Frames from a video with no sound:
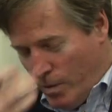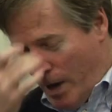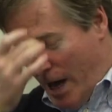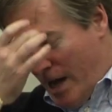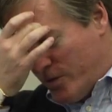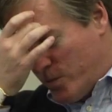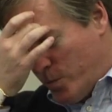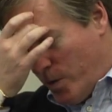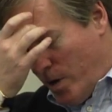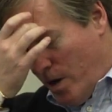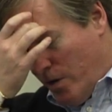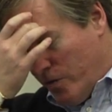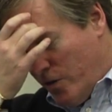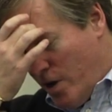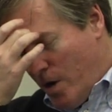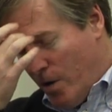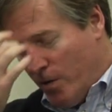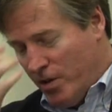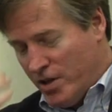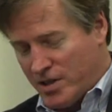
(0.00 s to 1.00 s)
As we all
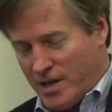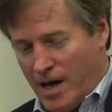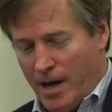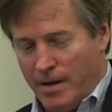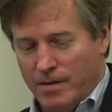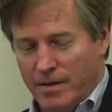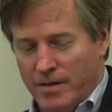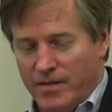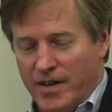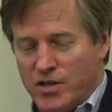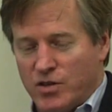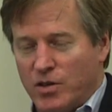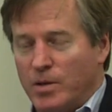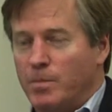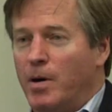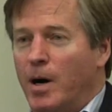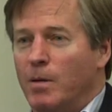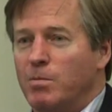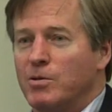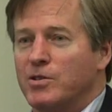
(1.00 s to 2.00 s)
know, this got eventually
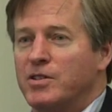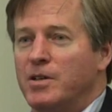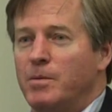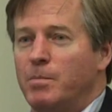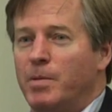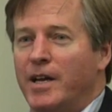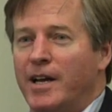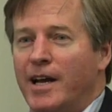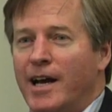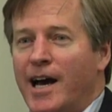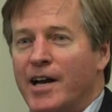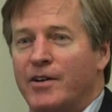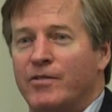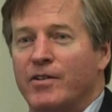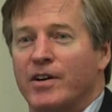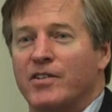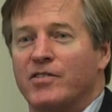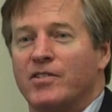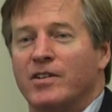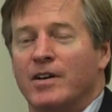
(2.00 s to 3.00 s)
published in
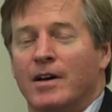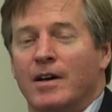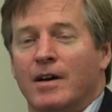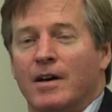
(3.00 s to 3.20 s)
Pediatrics.